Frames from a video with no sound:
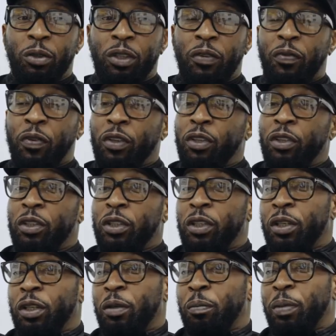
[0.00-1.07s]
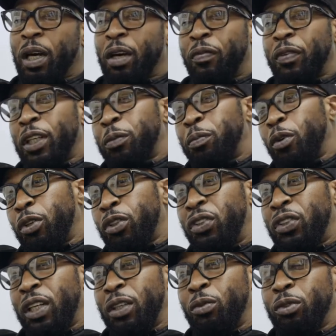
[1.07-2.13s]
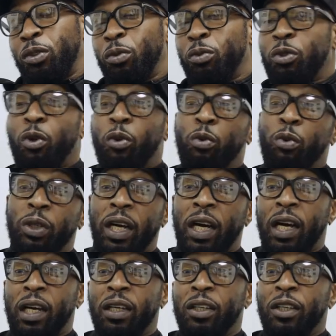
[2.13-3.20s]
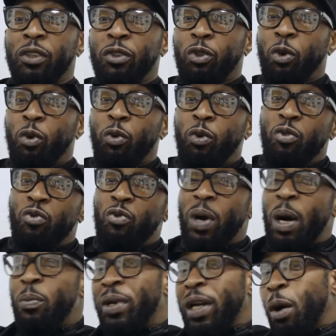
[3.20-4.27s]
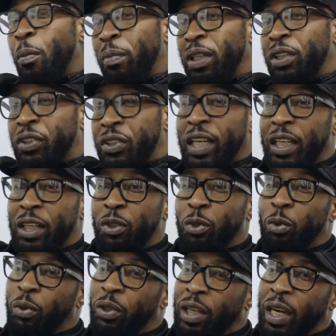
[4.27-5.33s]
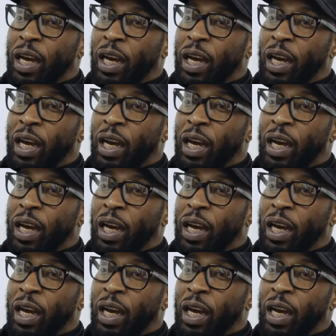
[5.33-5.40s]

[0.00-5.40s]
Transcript: you follow the Black Flash Boxing channel, you'll know who they are. So without me saying who they